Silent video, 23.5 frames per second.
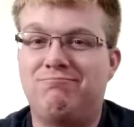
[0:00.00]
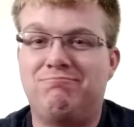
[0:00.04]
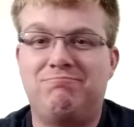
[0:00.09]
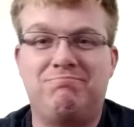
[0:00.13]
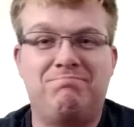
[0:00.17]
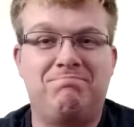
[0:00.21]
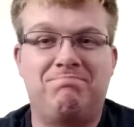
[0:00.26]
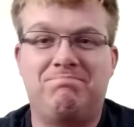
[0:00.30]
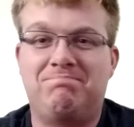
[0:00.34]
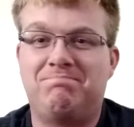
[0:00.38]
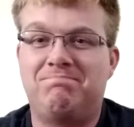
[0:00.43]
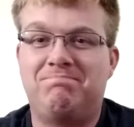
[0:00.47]

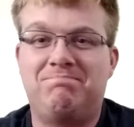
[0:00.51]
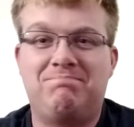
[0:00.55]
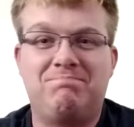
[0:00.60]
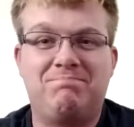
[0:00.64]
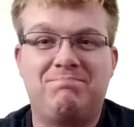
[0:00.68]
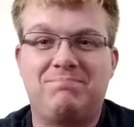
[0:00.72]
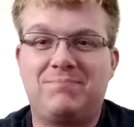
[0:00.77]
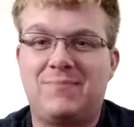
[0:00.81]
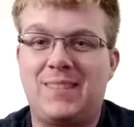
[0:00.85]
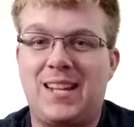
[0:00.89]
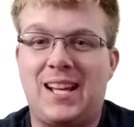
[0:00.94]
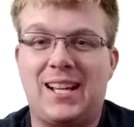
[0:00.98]

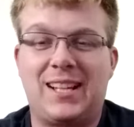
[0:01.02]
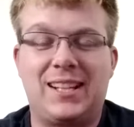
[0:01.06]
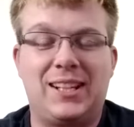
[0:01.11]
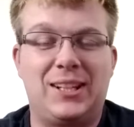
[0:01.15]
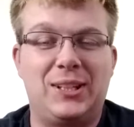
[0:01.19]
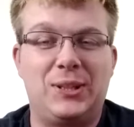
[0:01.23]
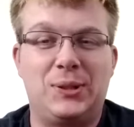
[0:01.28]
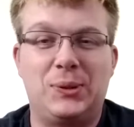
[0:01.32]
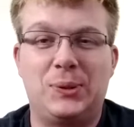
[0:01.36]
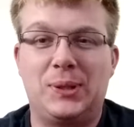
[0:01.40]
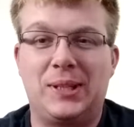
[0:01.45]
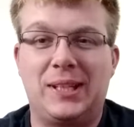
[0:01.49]
Not
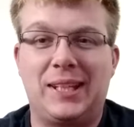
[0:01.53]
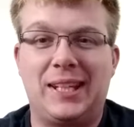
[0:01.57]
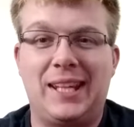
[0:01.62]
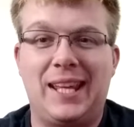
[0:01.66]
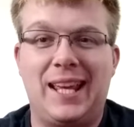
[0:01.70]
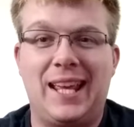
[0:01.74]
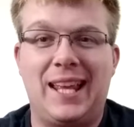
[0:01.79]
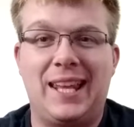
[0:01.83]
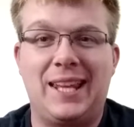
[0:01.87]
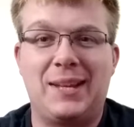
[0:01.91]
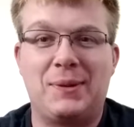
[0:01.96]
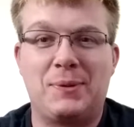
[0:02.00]
gonna do it
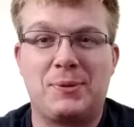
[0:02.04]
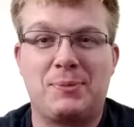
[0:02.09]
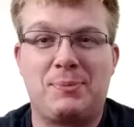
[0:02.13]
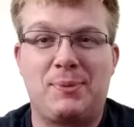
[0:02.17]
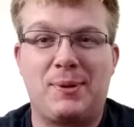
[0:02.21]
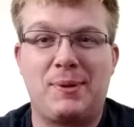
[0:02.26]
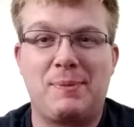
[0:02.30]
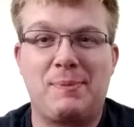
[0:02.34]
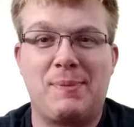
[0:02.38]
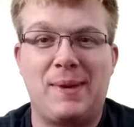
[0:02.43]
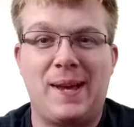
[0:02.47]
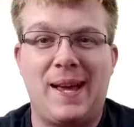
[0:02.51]
again. That was
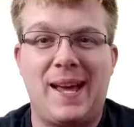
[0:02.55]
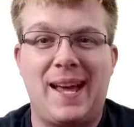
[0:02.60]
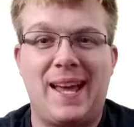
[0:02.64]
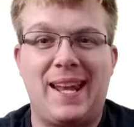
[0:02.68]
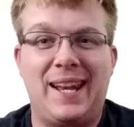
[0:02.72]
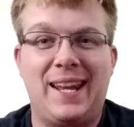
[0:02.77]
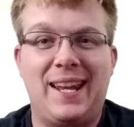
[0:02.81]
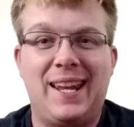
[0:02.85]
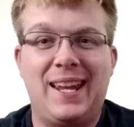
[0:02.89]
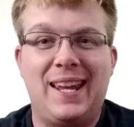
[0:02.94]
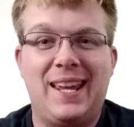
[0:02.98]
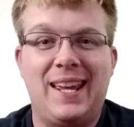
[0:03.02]
pretty
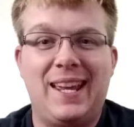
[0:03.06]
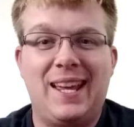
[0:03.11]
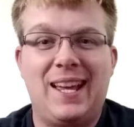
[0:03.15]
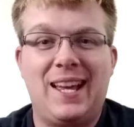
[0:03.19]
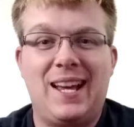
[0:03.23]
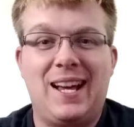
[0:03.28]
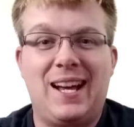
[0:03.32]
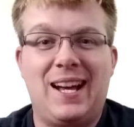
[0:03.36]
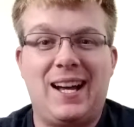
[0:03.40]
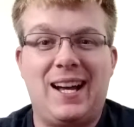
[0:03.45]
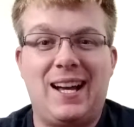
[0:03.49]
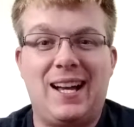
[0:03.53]
bad.
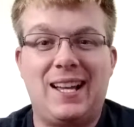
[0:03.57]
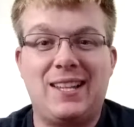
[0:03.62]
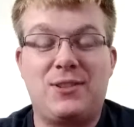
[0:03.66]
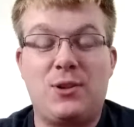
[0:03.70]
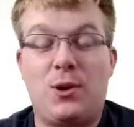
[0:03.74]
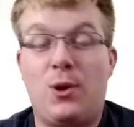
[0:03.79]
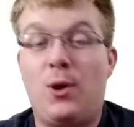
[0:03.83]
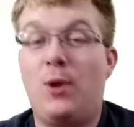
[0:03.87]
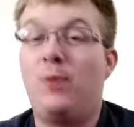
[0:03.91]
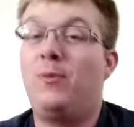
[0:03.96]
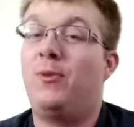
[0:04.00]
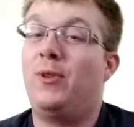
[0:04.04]
So
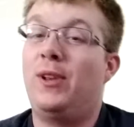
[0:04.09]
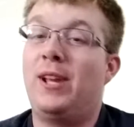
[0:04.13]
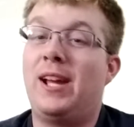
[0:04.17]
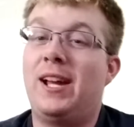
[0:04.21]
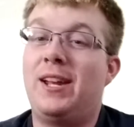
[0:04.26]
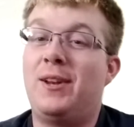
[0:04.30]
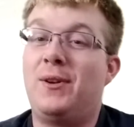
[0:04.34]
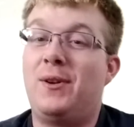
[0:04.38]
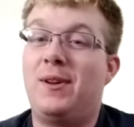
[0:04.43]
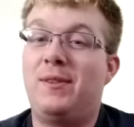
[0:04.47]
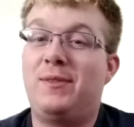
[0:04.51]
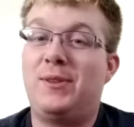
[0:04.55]
hopefully I
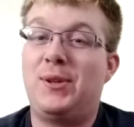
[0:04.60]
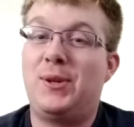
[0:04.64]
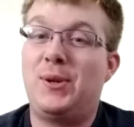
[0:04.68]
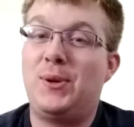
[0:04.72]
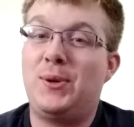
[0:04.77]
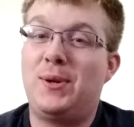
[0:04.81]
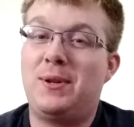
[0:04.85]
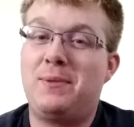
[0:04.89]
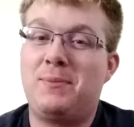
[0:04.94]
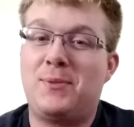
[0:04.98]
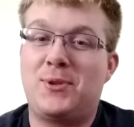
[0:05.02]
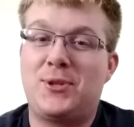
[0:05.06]
don't have to
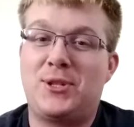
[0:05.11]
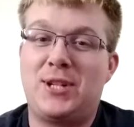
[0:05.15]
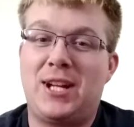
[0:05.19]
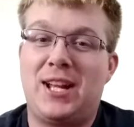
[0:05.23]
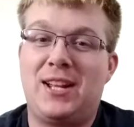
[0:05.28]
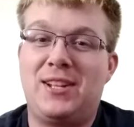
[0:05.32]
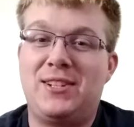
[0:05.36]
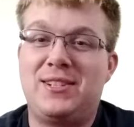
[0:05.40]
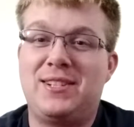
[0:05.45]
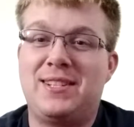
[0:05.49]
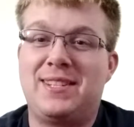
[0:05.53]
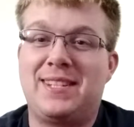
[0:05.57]
do any more
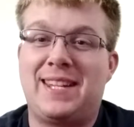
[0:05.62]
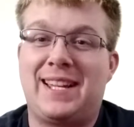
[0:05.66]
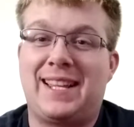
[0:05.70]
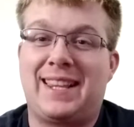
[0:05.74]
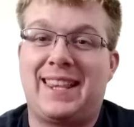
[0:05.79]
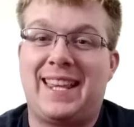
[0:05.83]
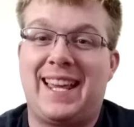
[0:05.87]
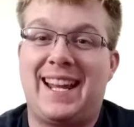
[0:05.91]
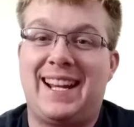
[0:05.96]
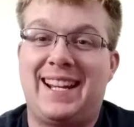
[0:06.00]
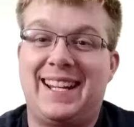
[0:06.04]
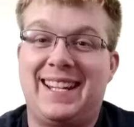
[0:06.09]
challenges like
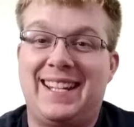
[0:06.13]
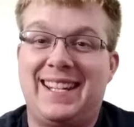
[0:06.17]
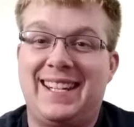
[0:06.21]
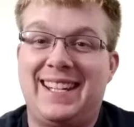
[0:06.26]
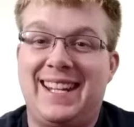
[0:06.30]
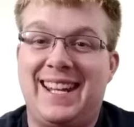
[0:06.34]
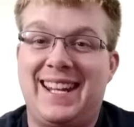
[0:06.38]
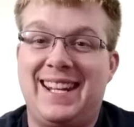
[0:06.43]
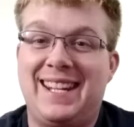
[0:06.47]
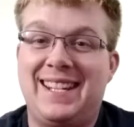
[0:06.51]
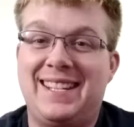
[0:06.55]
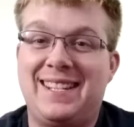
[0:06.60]
that
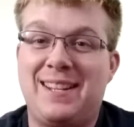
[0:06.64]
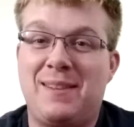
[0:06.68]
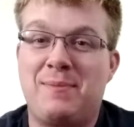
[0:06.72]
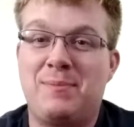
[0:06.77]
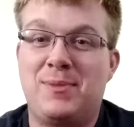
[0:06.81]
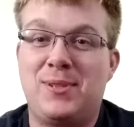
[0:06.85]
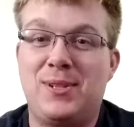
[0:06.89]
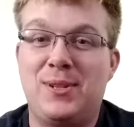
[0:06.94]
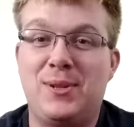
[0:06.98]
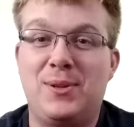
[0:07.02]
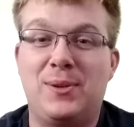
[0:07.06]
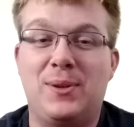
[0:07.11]
anytime
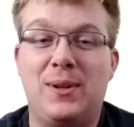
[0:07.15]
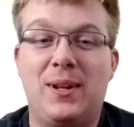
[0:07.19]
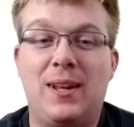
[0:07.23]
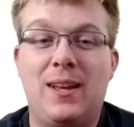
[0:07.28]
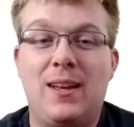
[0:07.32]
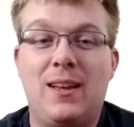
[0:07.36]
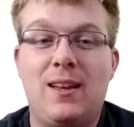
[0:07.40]
soon.